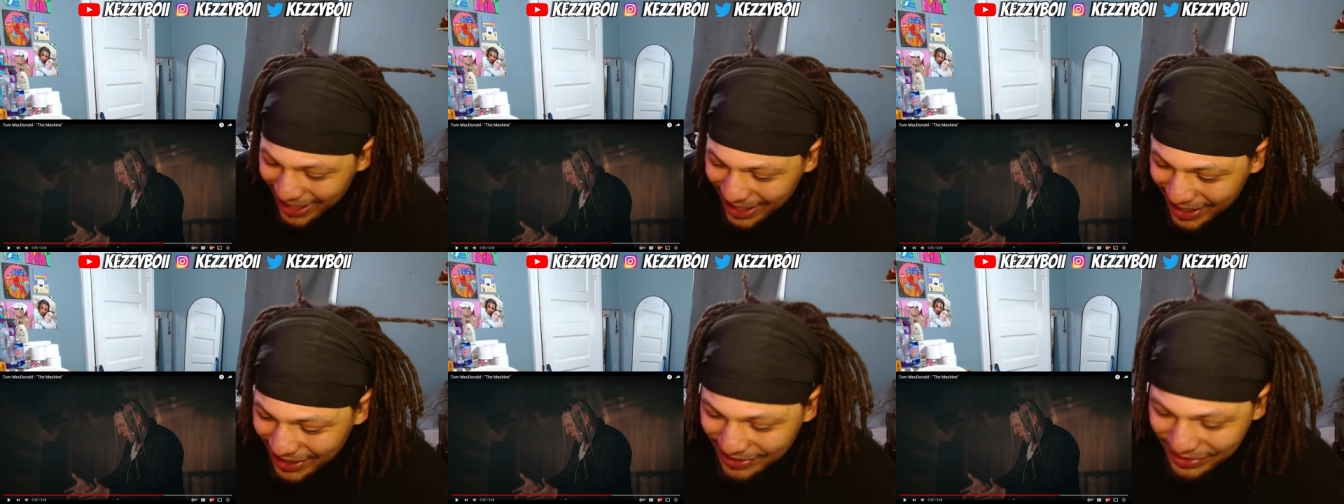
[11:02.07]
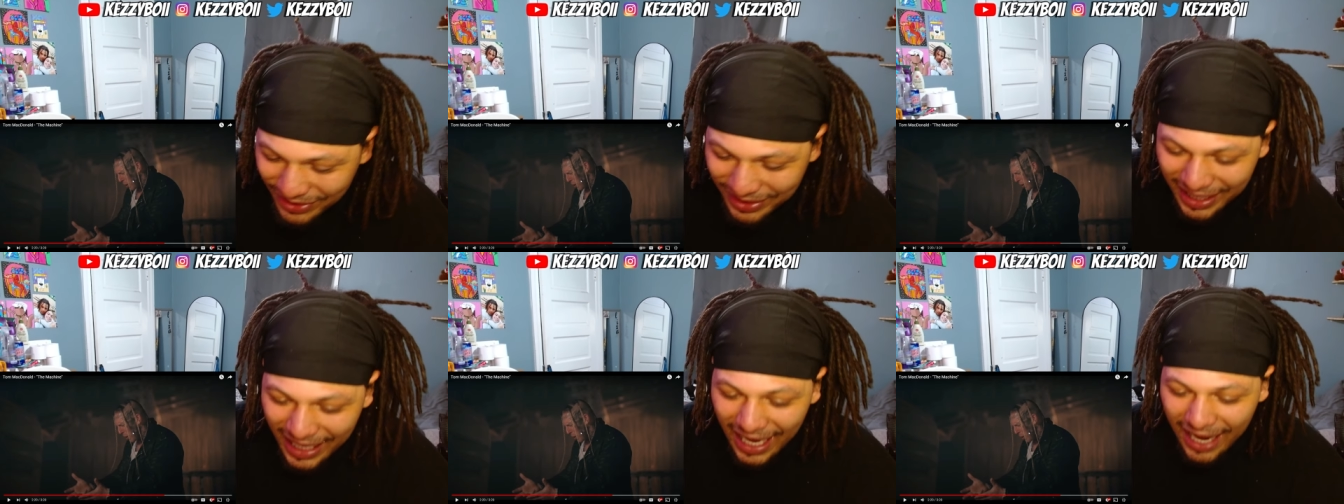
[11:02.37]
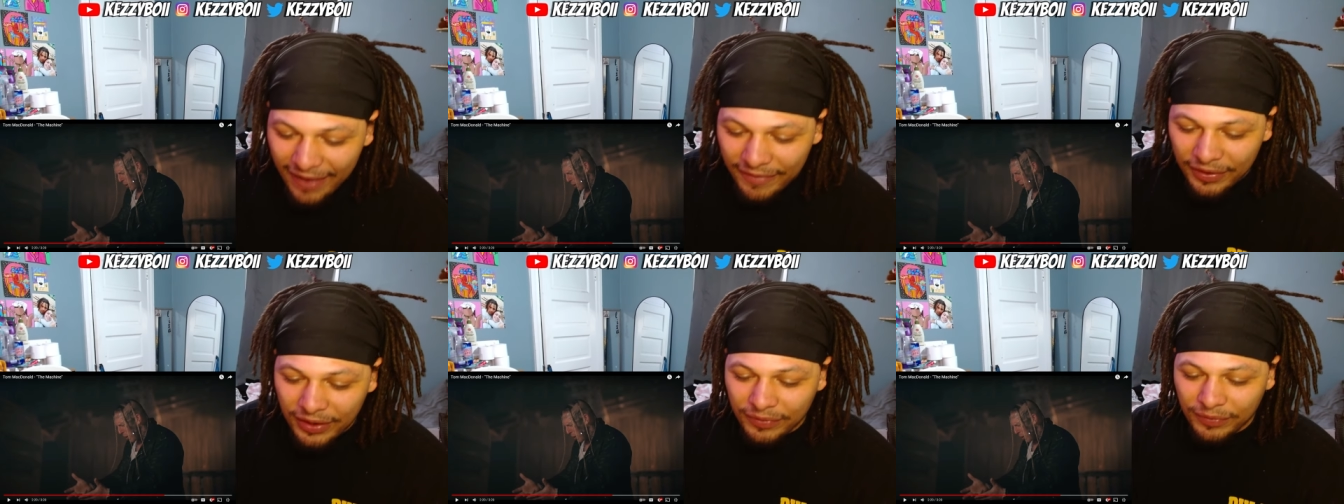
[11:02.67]
you
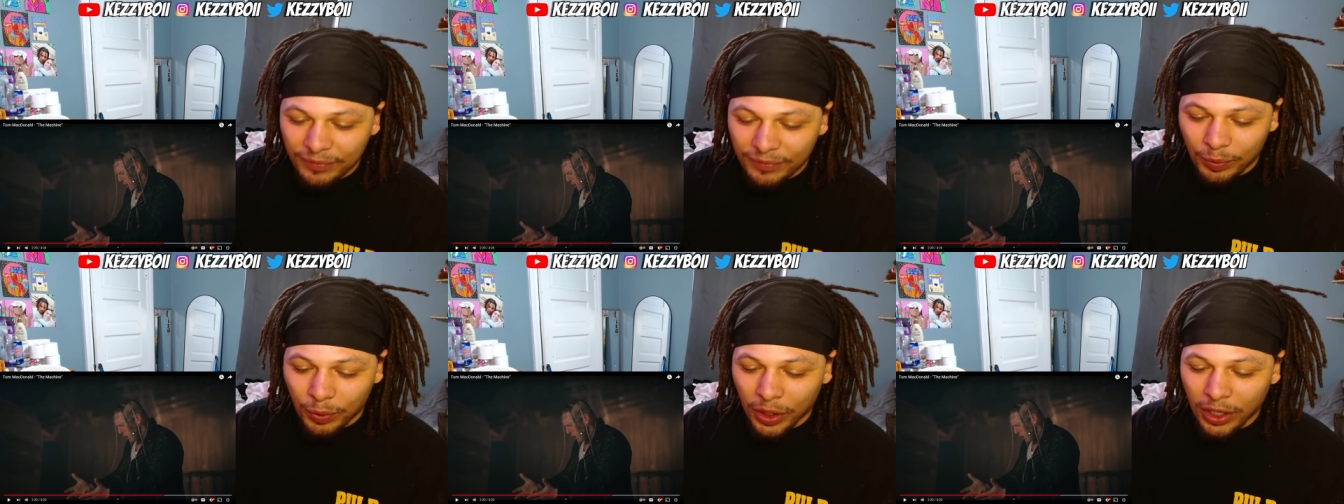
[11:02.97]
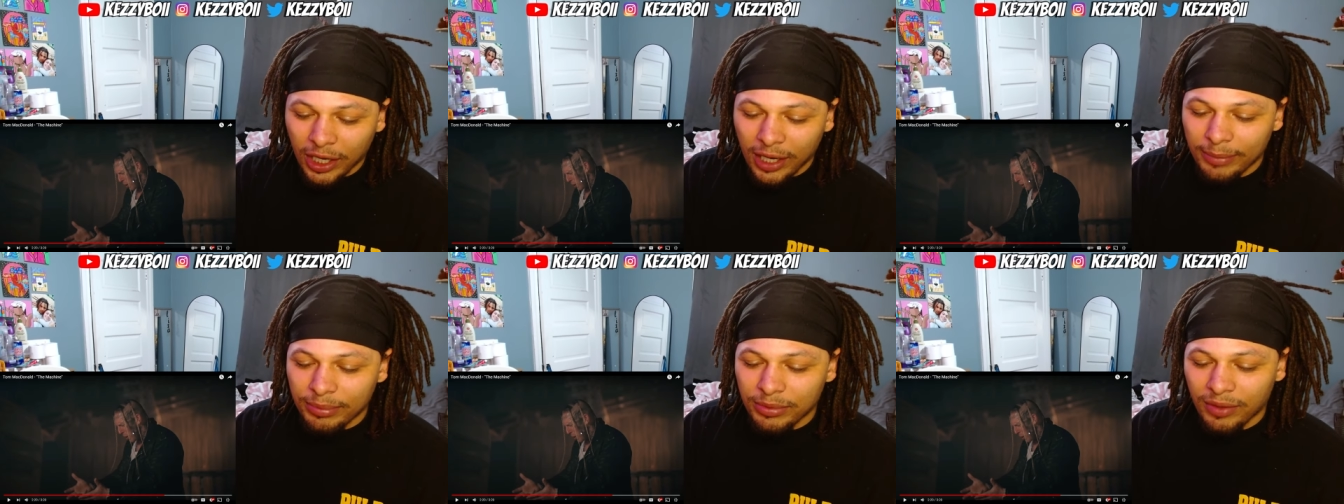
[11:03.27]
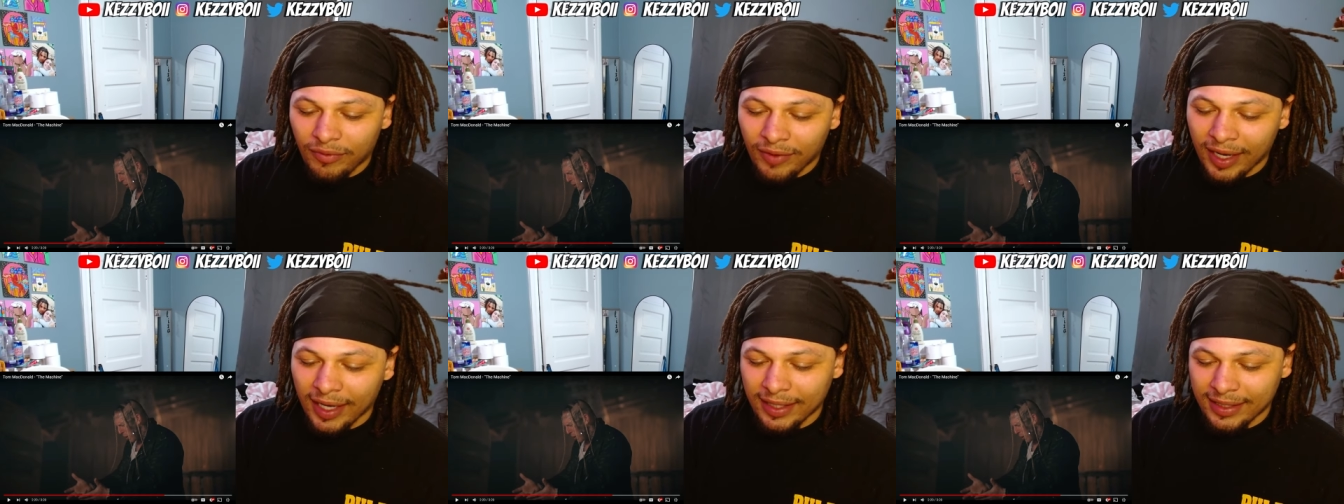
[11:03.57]
can't even work up the
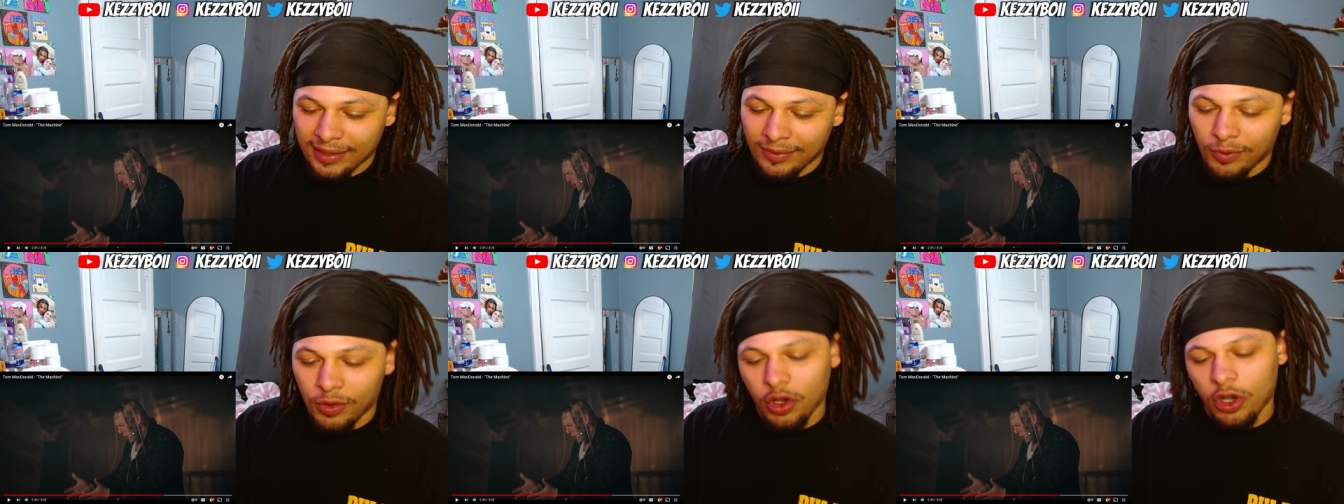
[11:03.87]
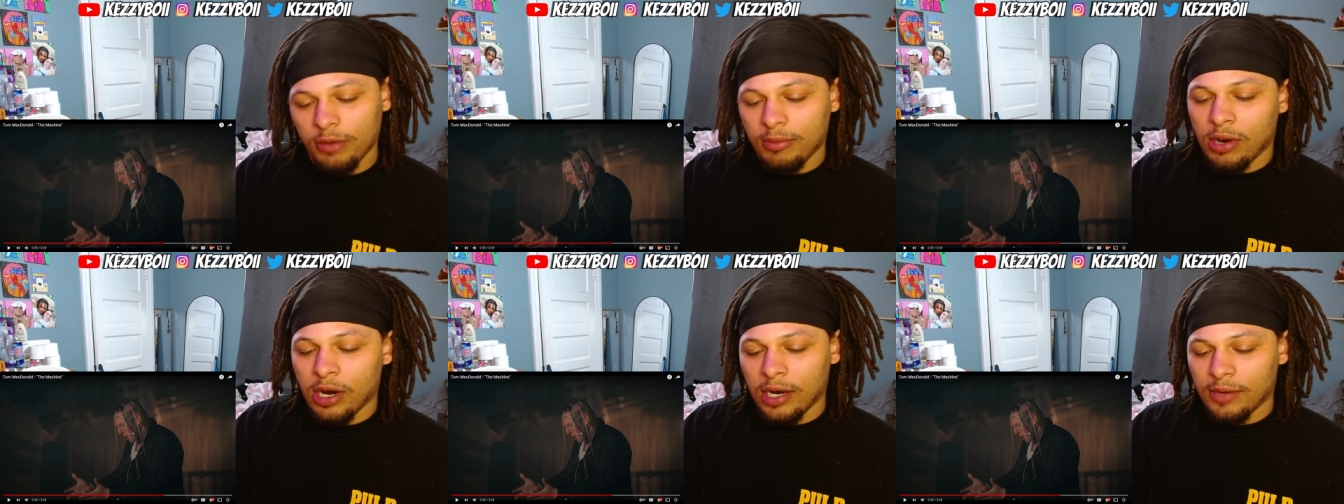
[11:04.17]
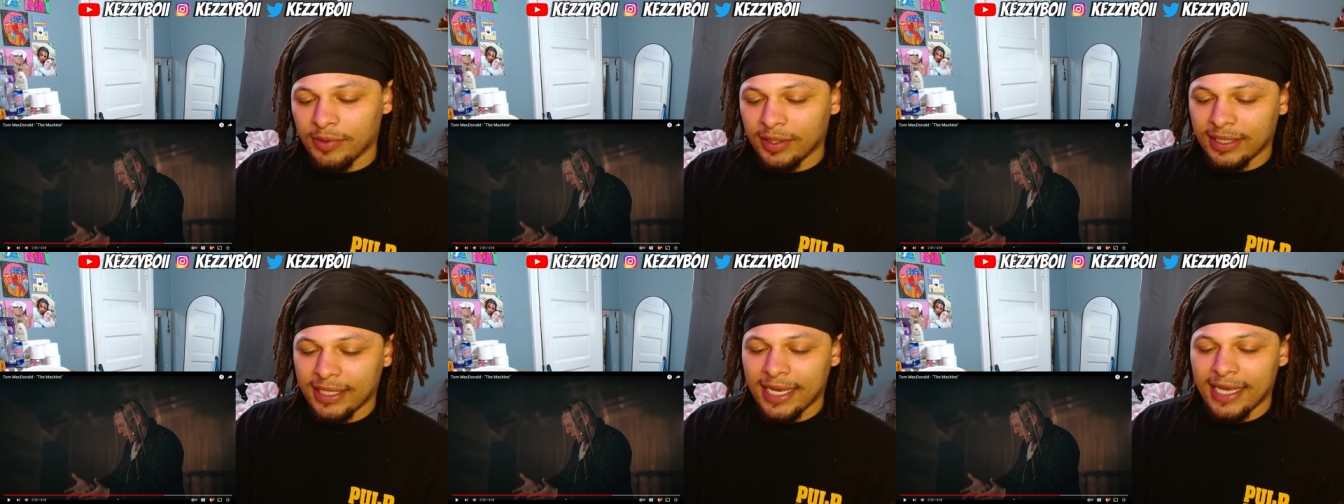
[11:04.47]
ranks in Walmart
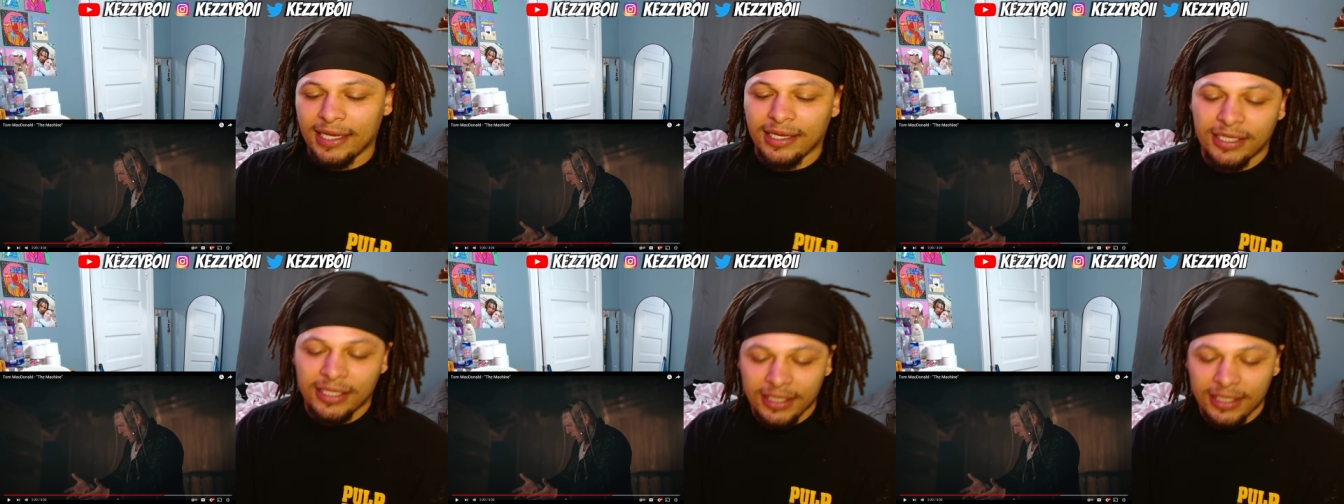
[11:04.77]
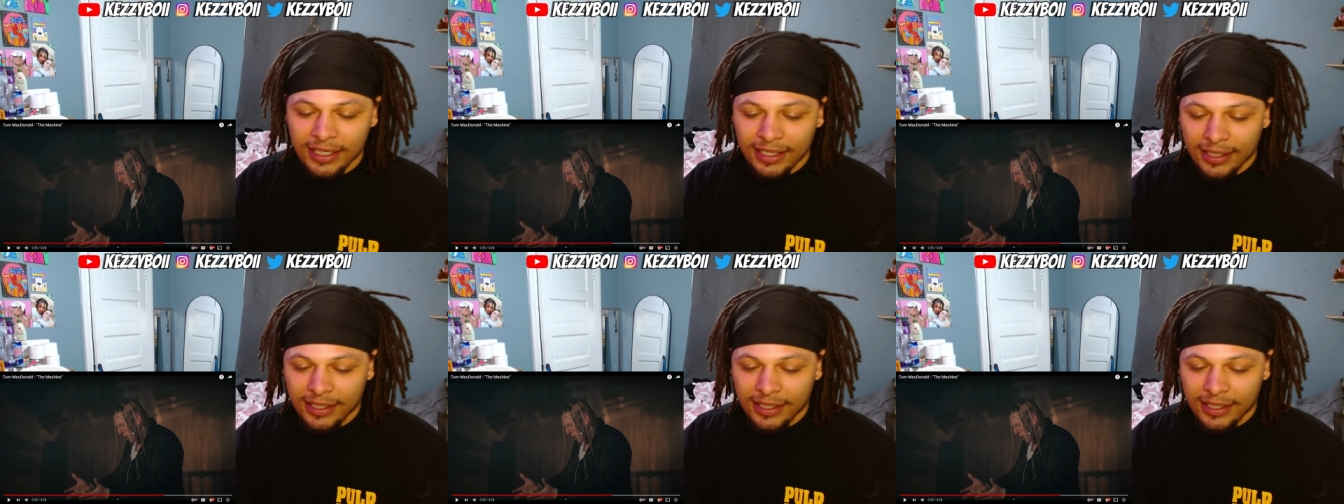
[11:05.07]
with that shit.